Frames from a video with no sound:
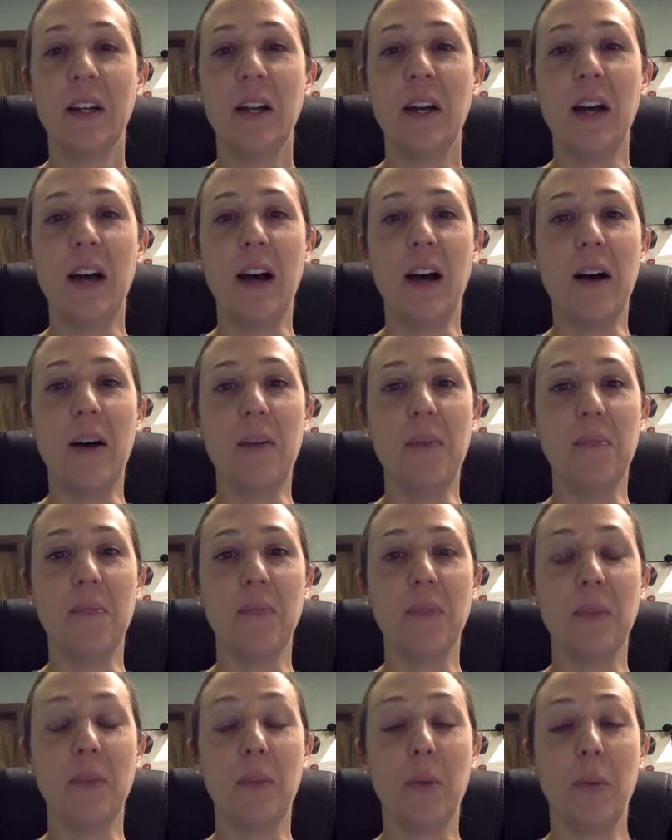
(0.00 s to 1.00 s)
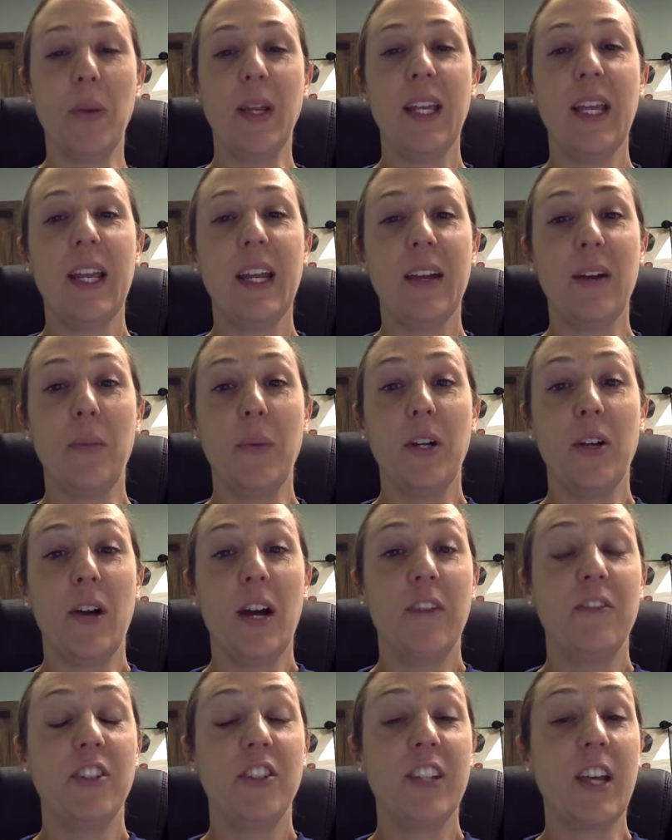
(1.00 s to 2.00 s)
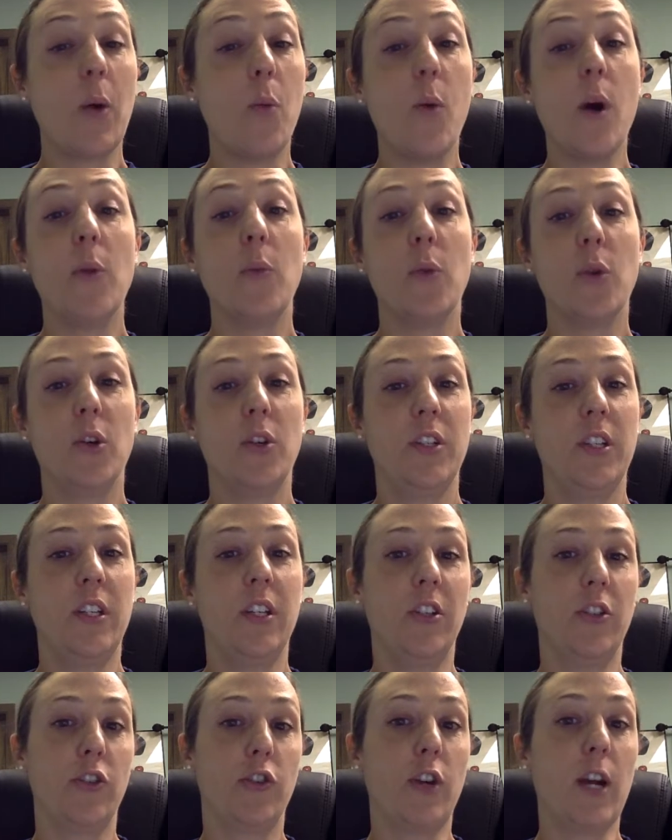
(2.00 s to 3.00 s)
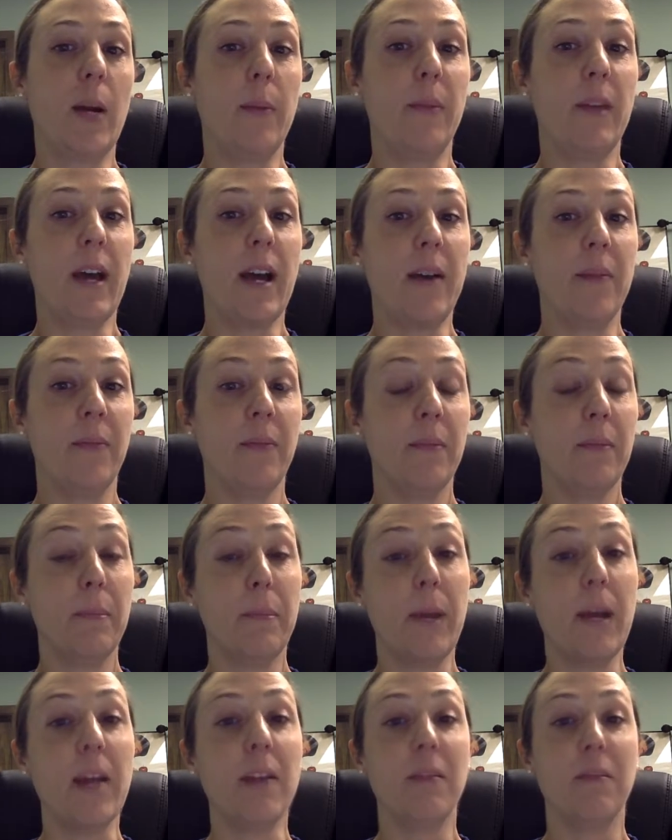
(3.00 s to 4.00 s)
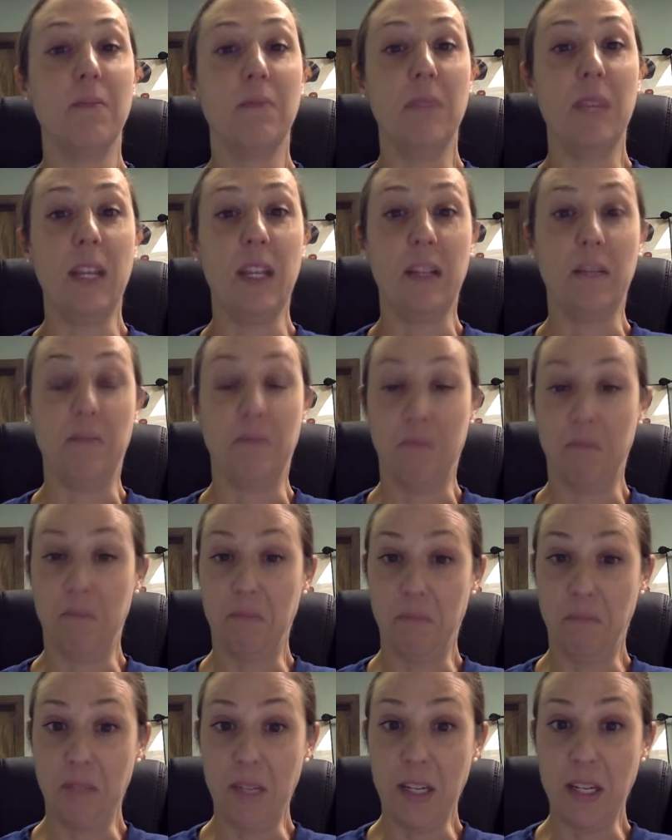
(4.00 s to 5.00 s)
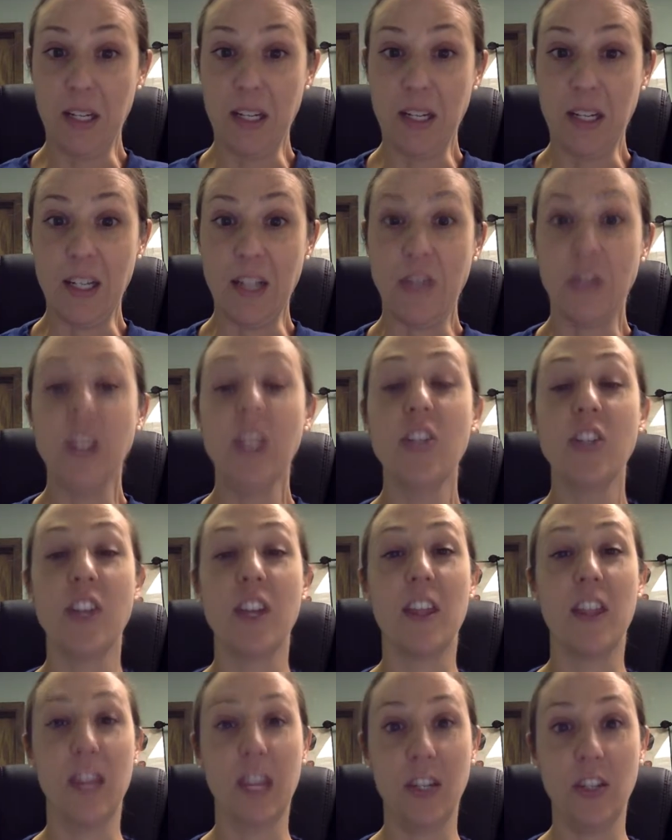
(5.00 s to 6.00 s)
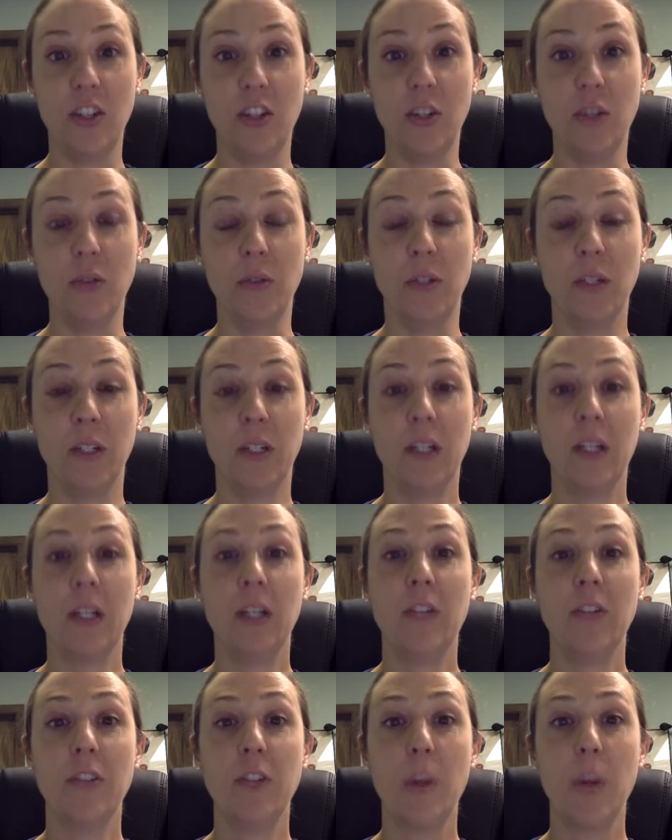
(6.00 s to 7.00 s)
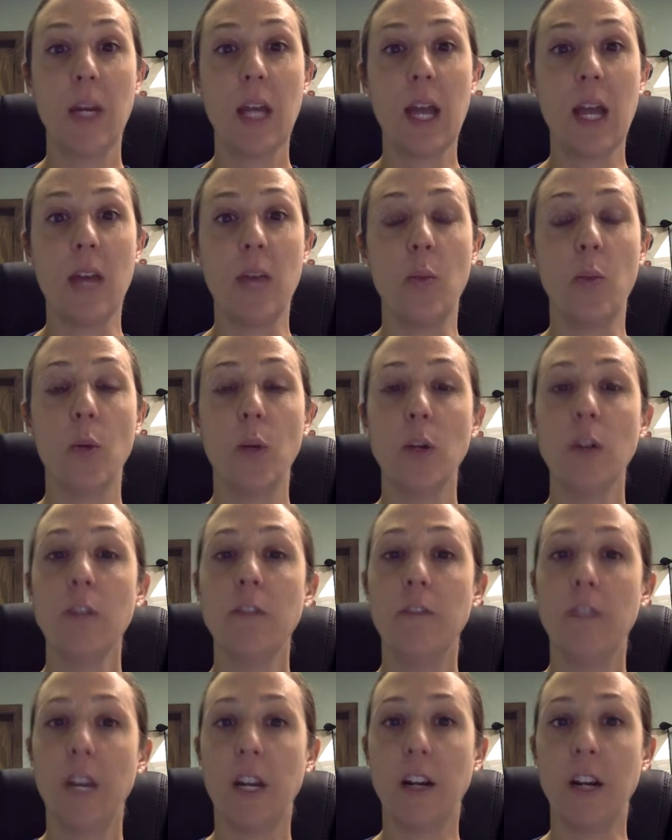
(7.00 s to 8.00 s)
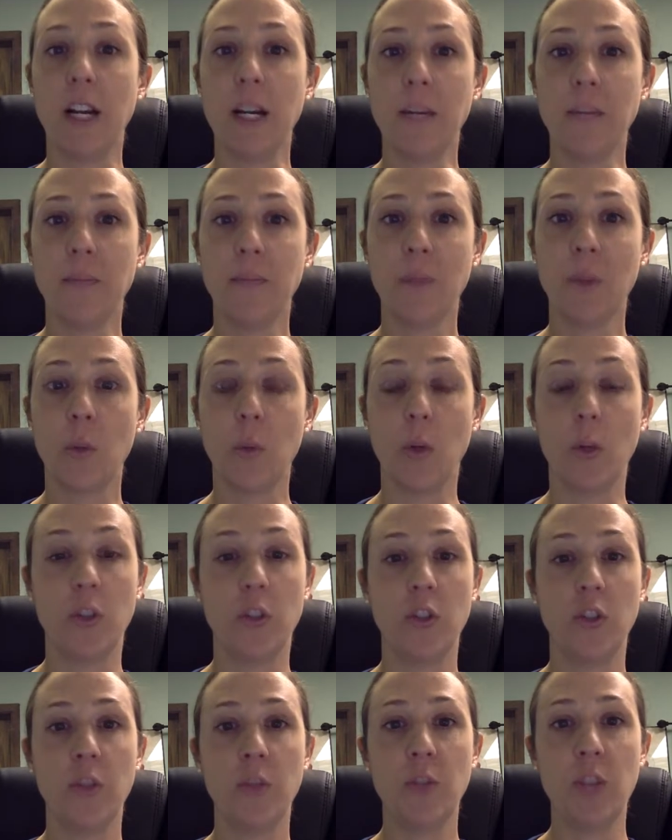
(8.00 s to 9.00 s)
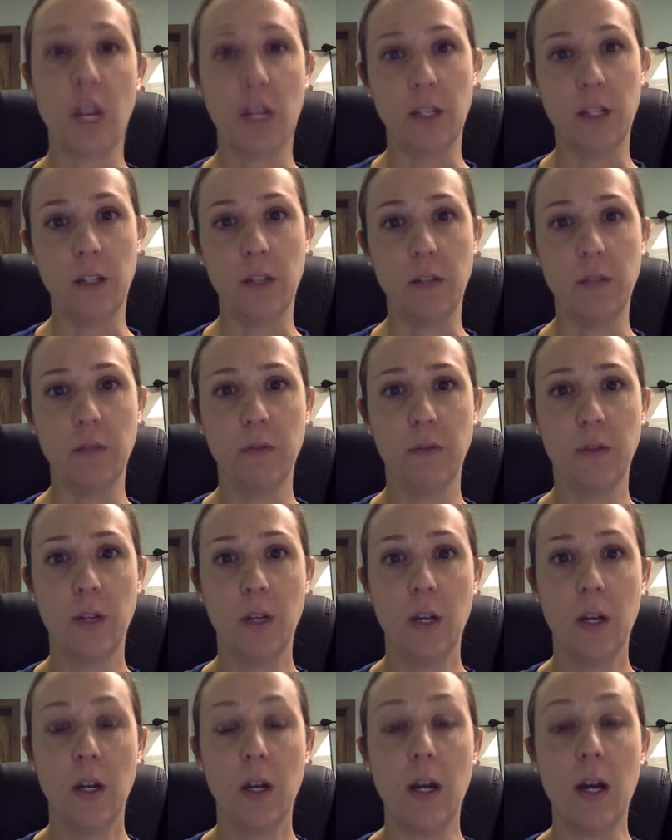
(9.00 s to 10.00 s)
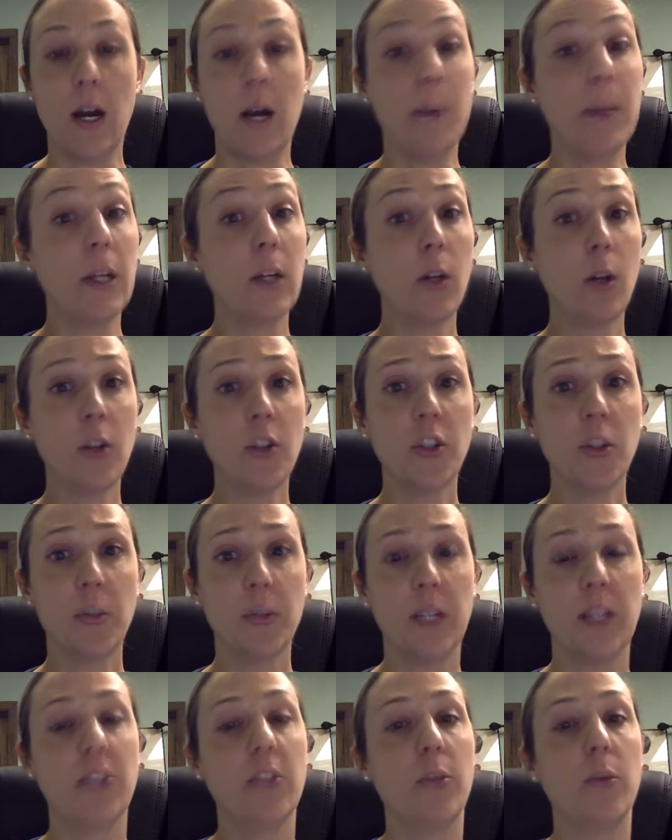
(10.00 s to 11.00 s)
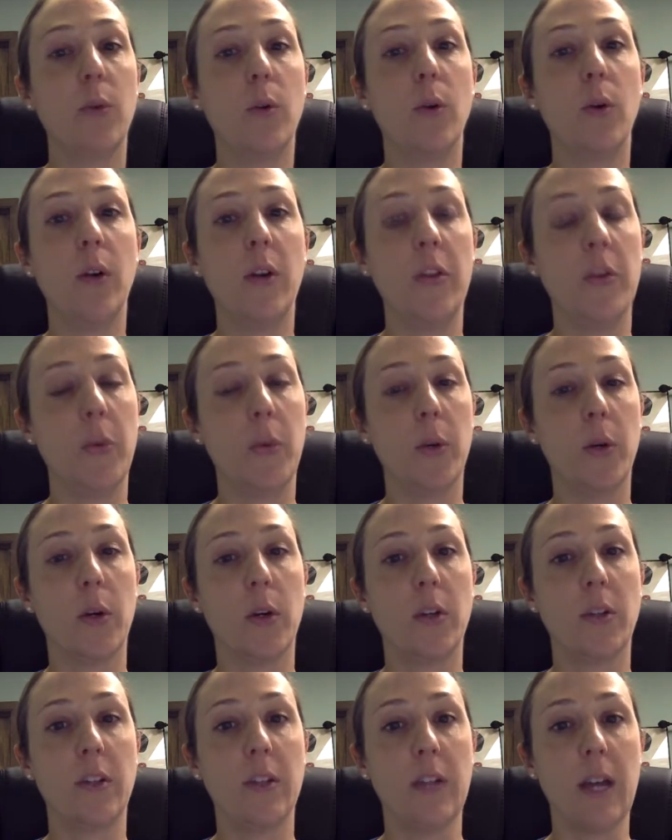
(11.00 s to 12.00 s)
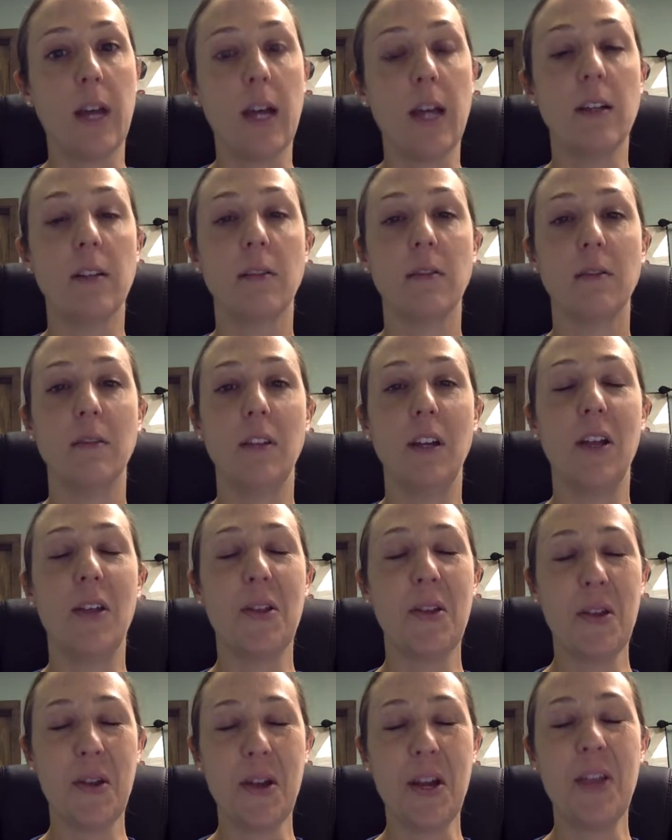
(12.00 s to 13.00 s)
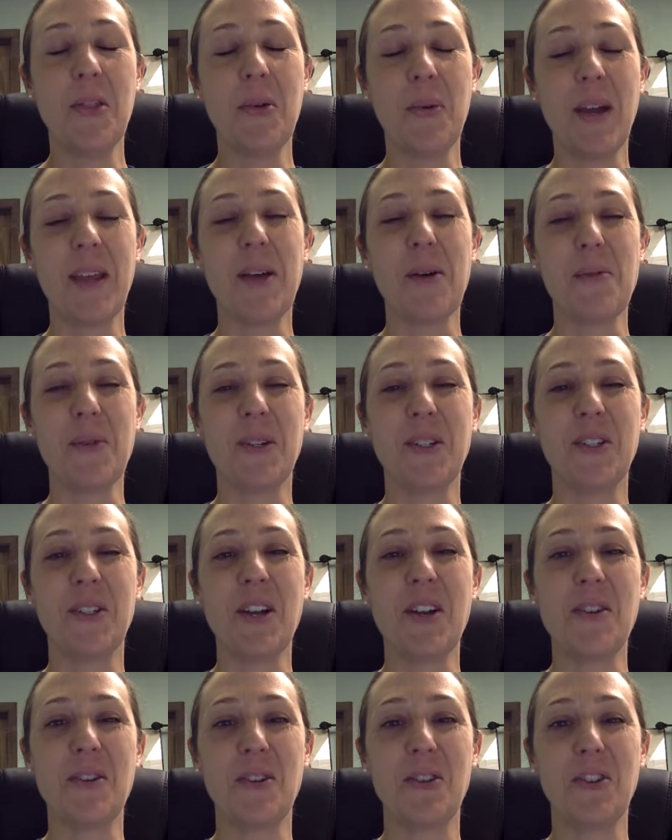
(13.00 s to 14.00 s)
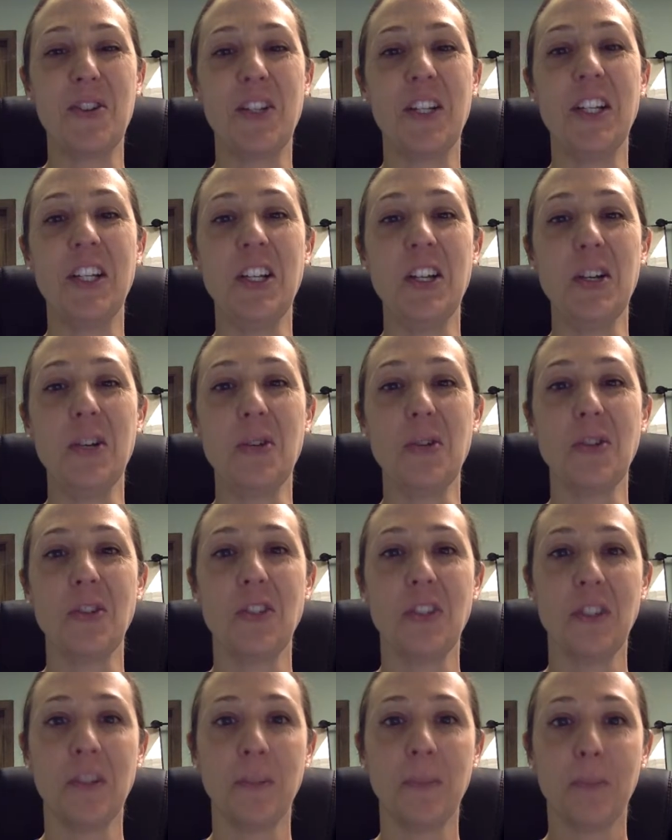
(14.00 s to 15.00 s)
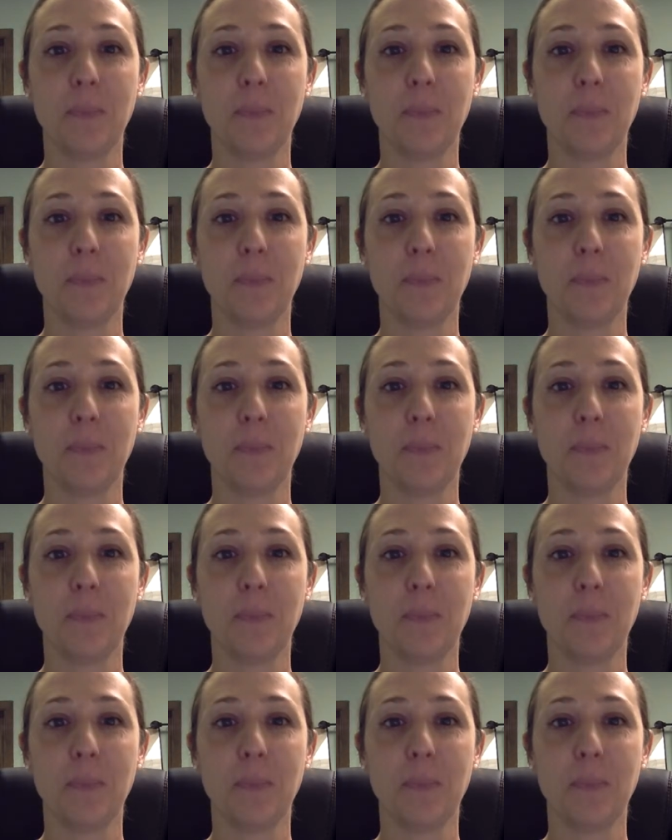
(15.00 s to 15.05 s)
but we don't have just that one word to describe that. But in Indonesia, they do. So again, words vary, words are subjective, and culture plays a role in the words in the way that words are understood and used.